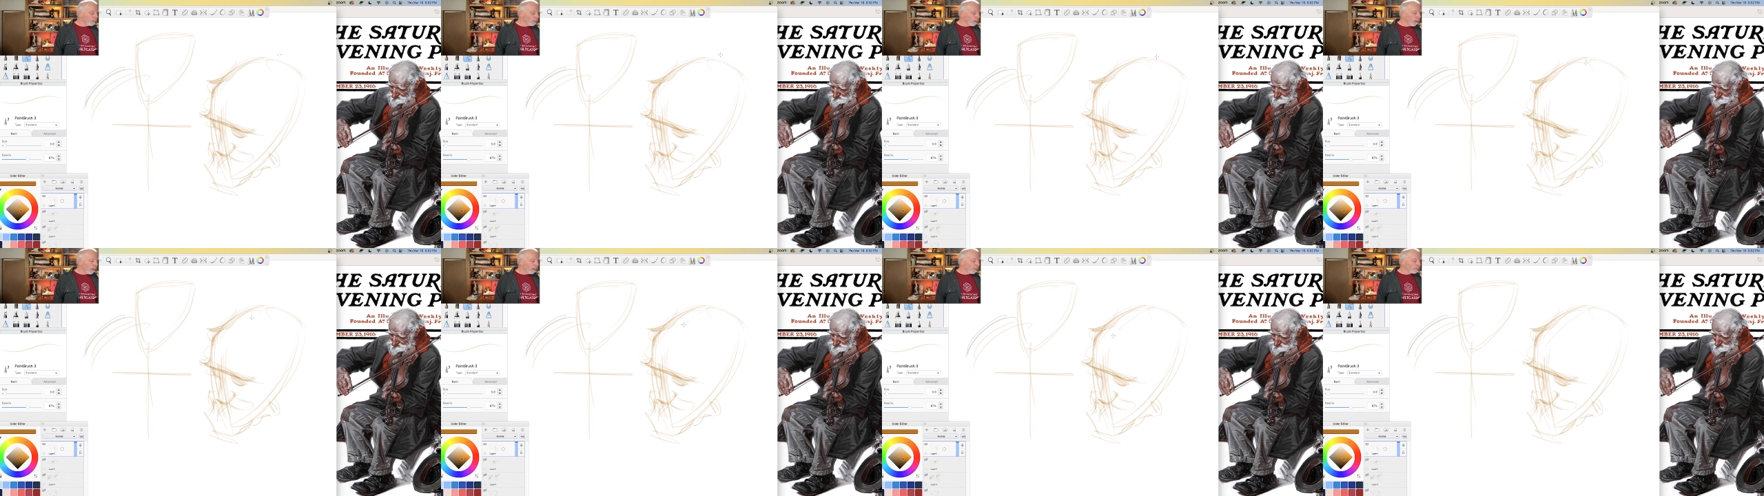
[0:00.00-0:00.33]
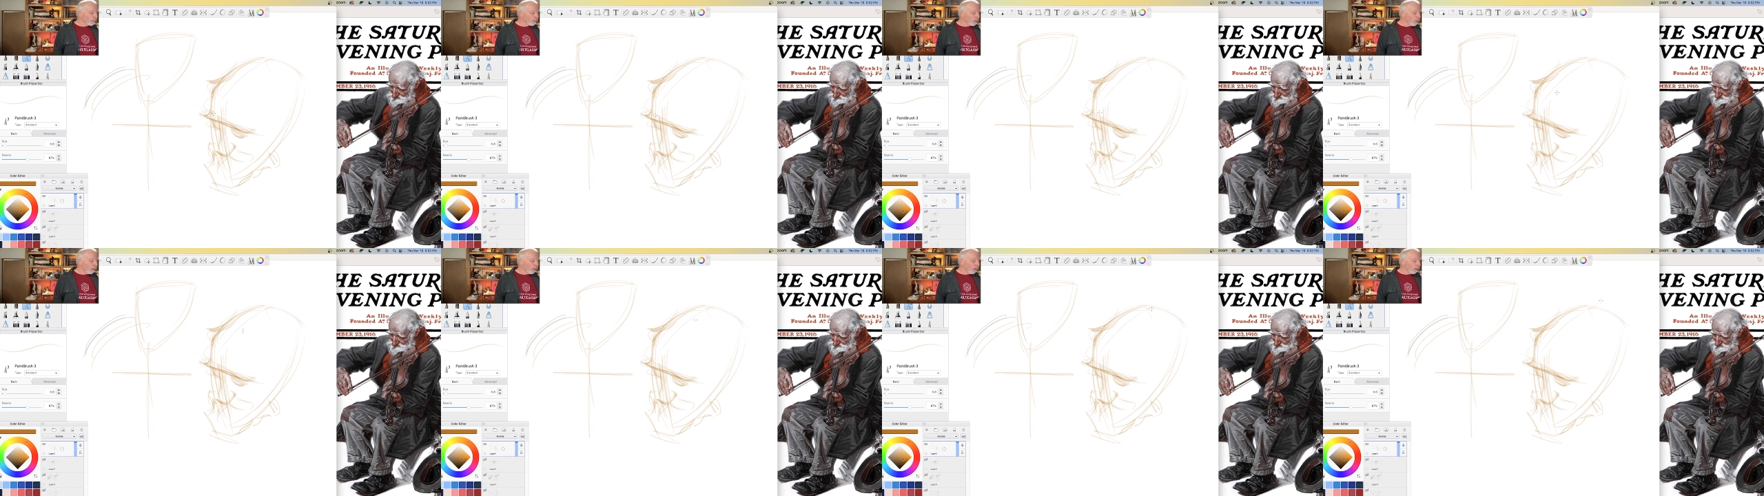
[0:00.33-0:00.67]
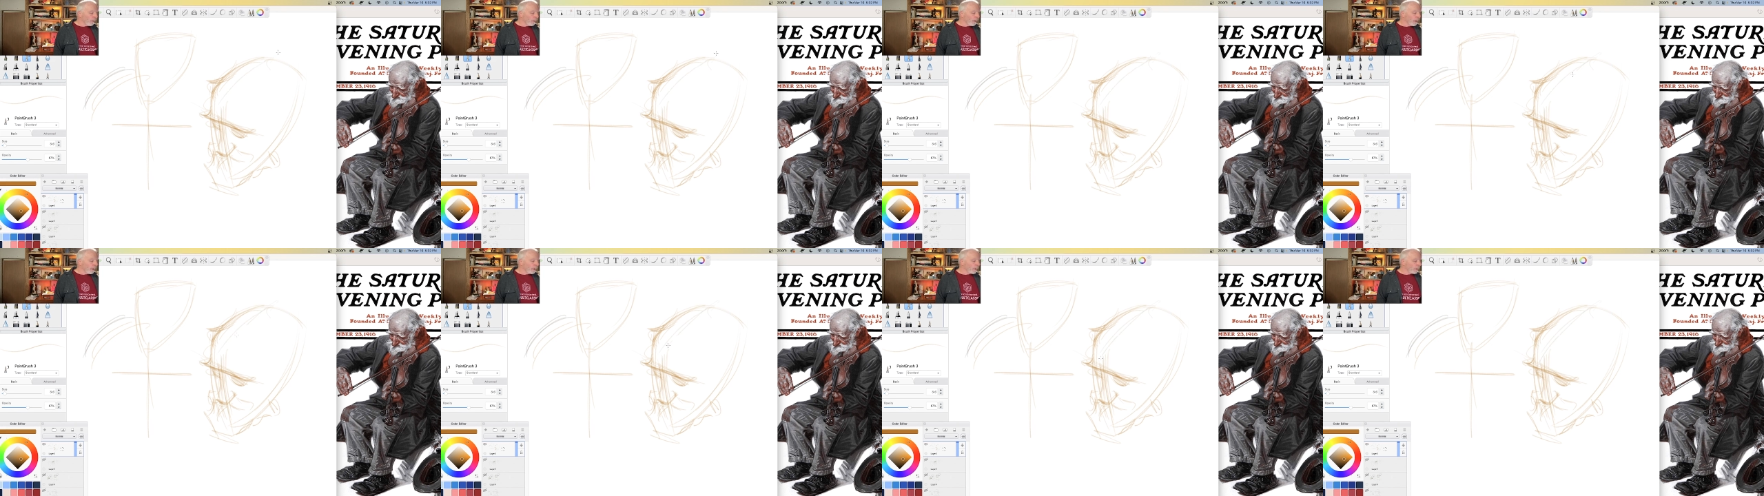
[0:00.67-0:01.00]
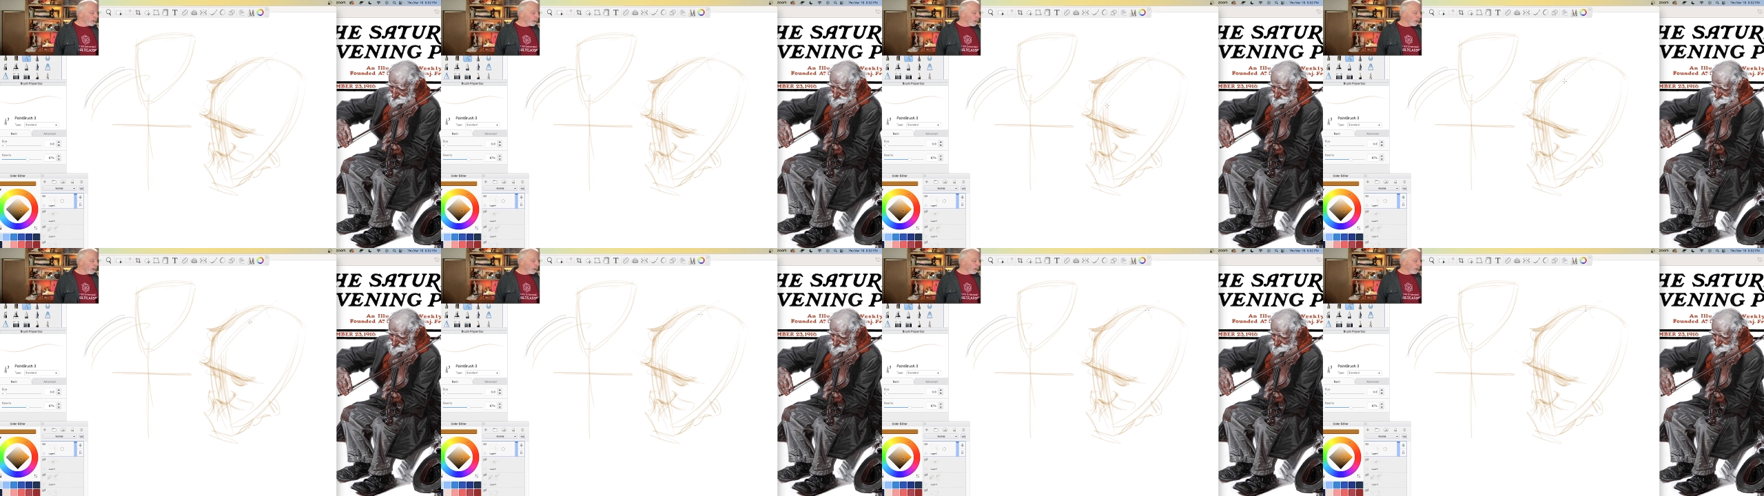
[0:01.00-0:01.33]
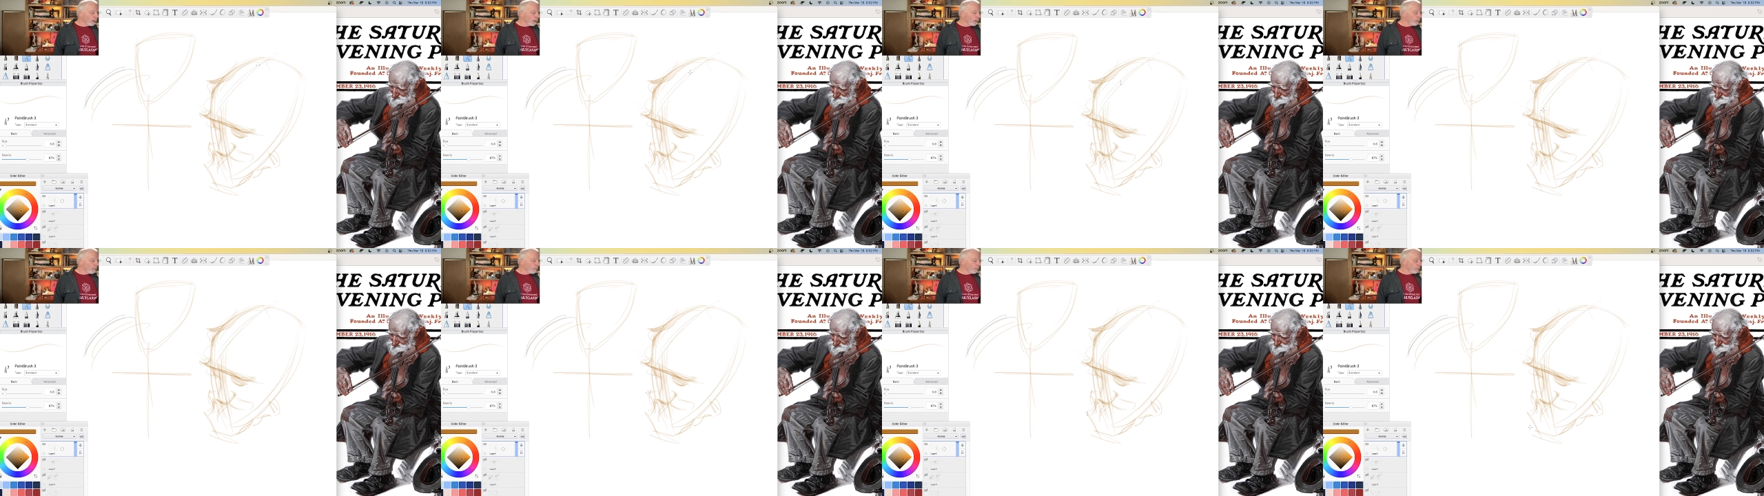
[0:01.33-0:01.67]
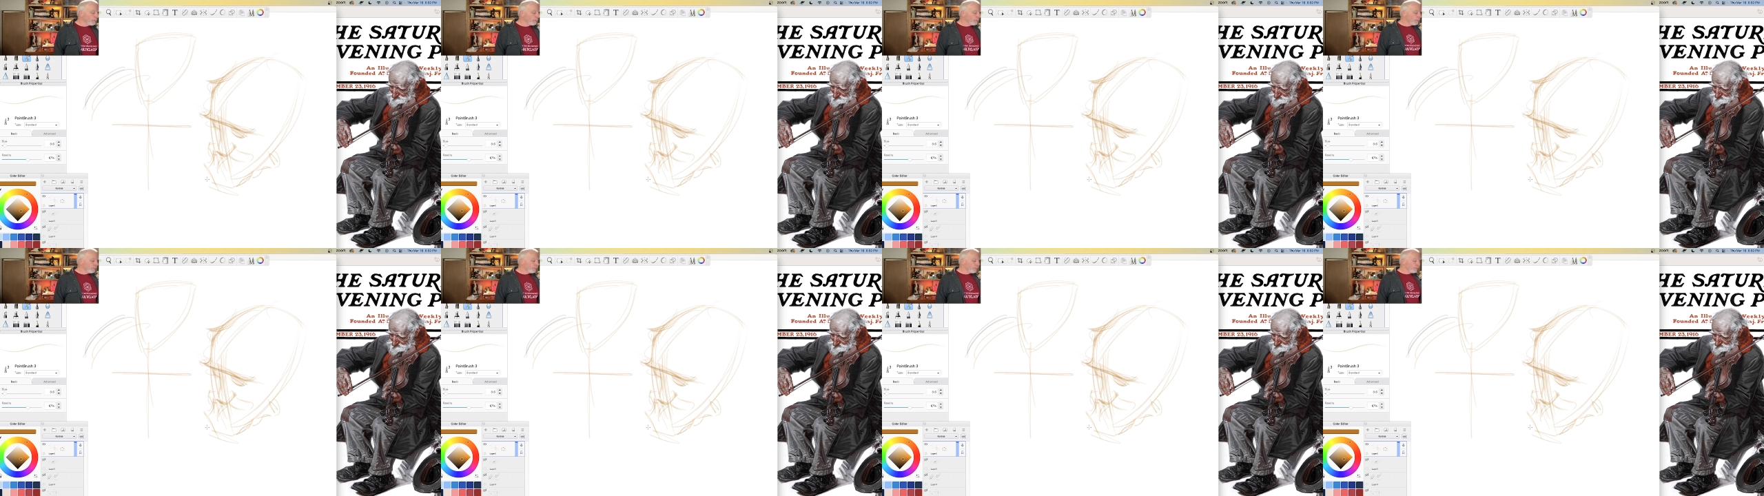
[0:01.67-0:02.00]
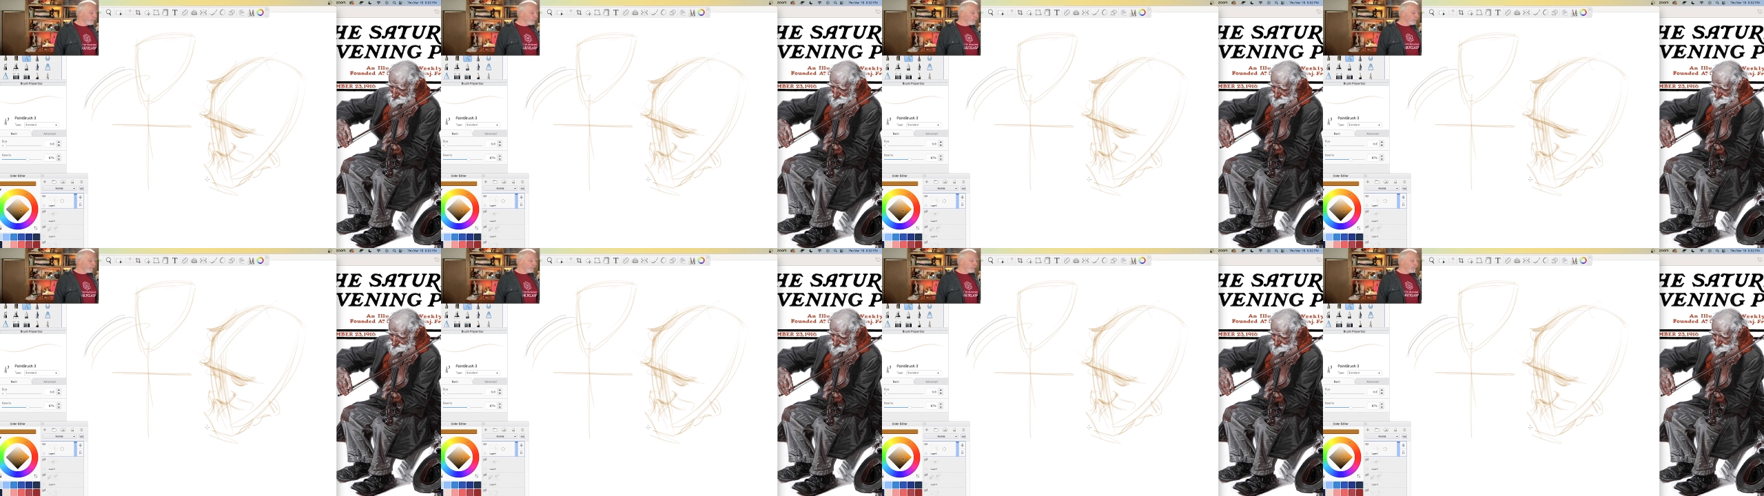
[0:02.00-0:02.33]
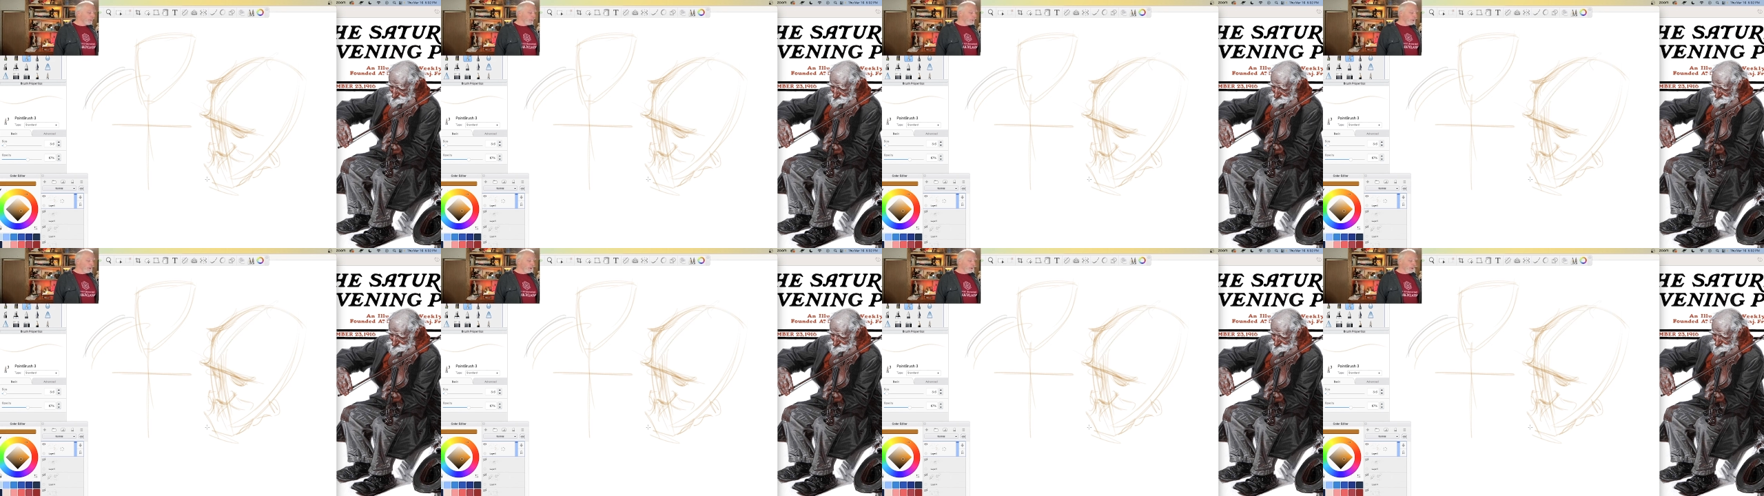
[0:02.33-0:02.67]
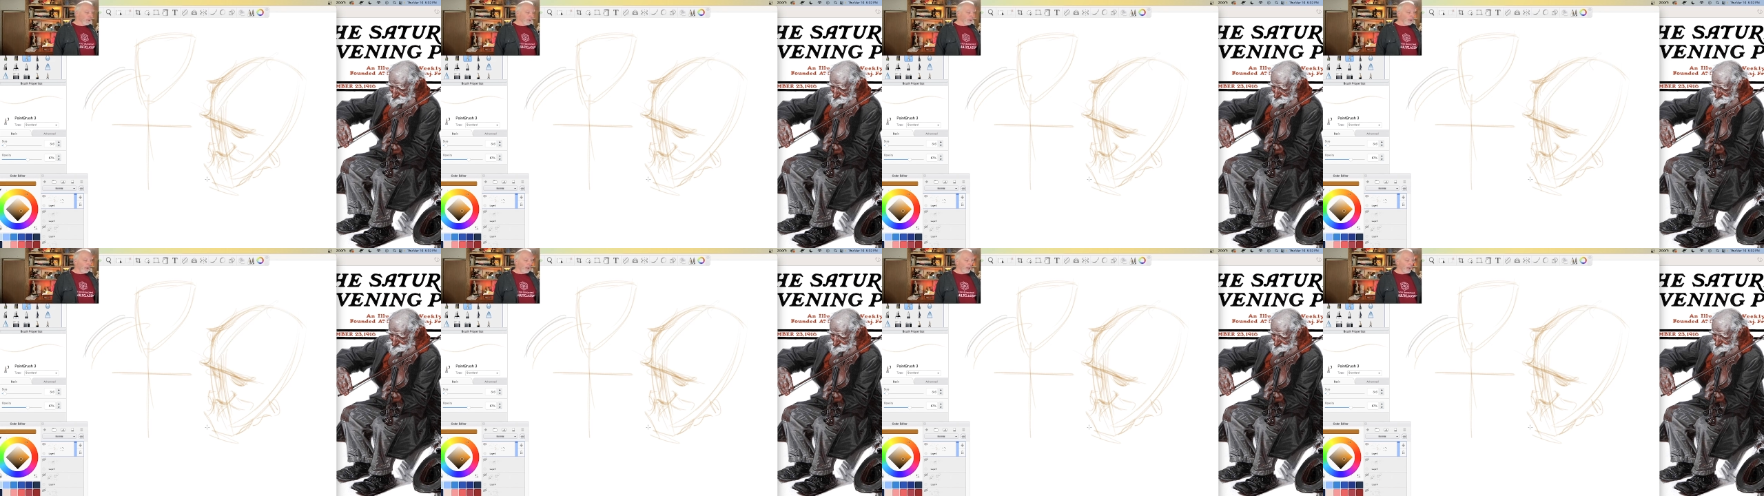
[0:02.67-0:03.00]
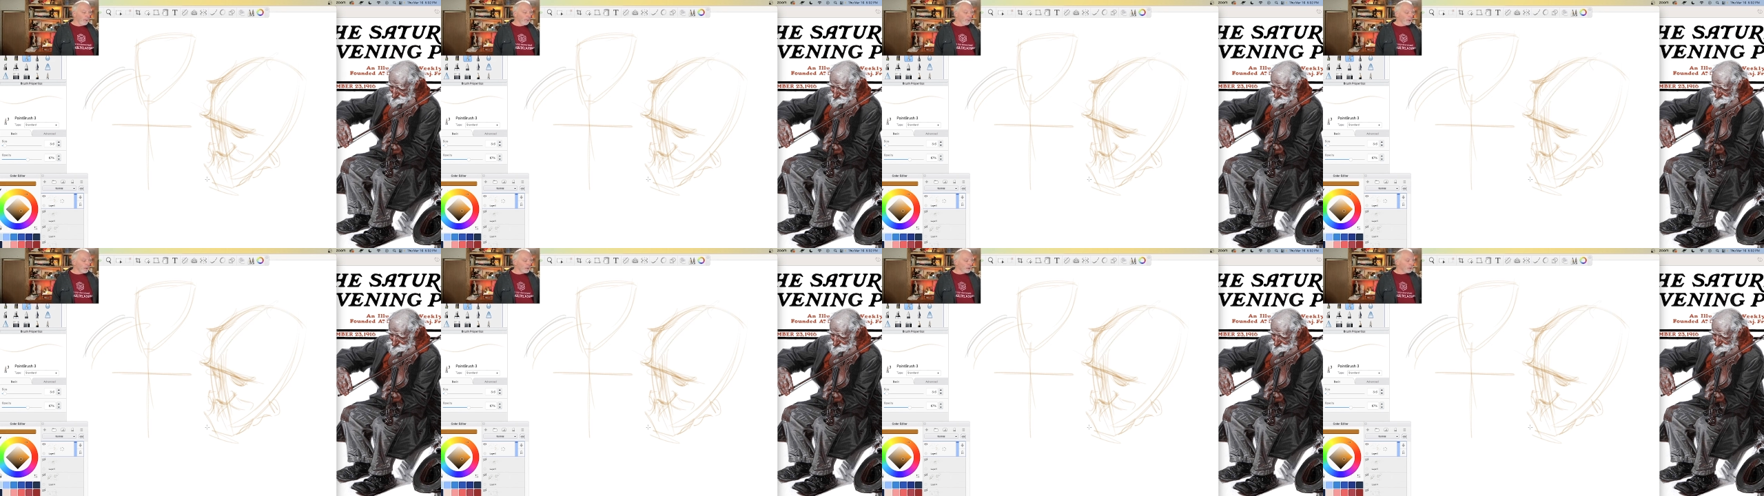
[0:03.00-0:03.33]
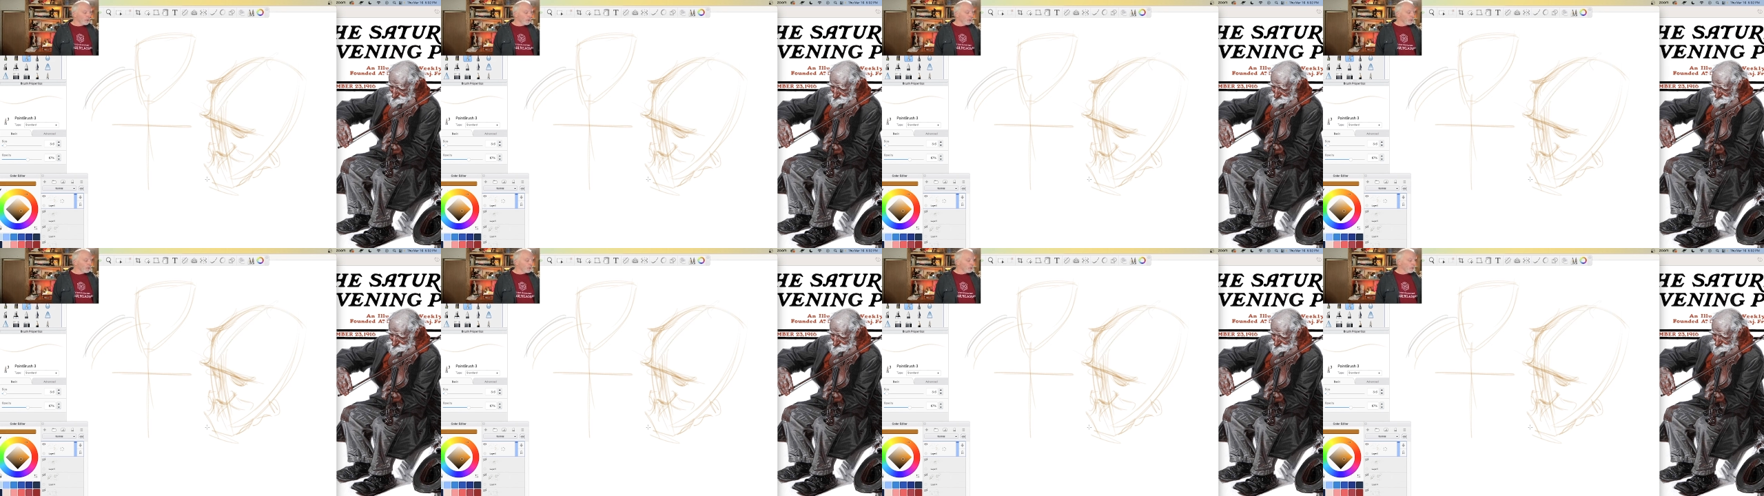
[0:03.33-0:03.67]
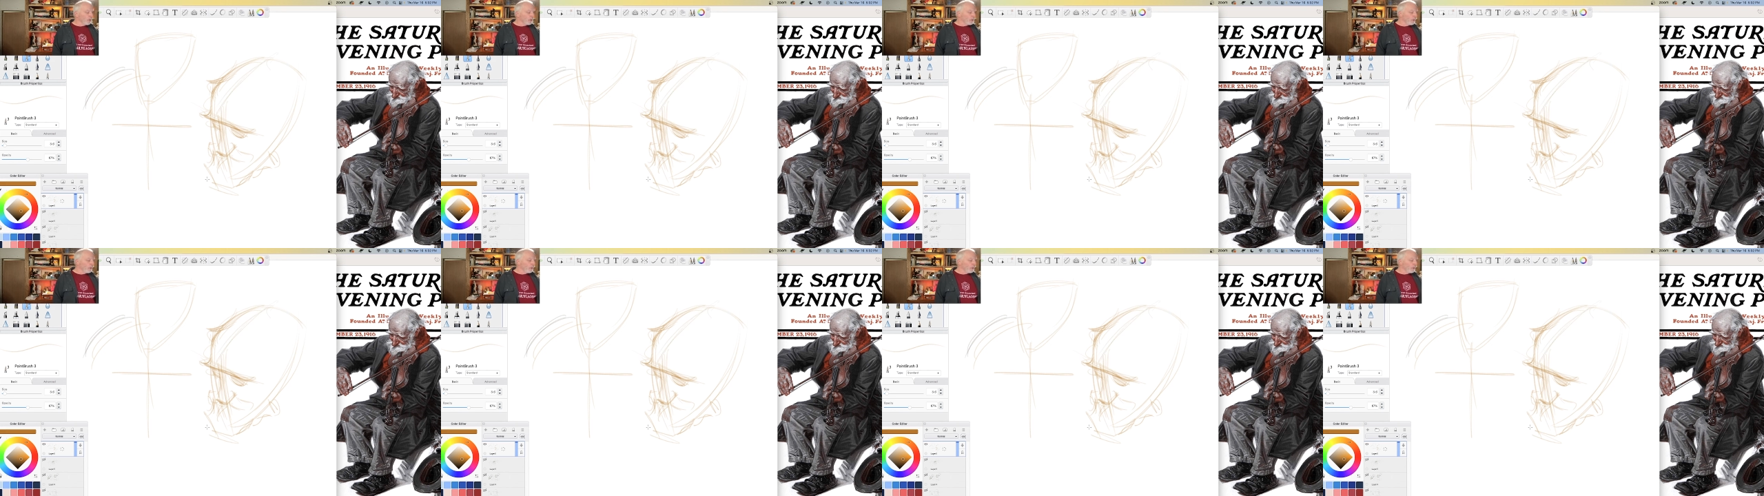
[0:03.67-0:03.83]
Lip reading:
[unreadable: no face in view]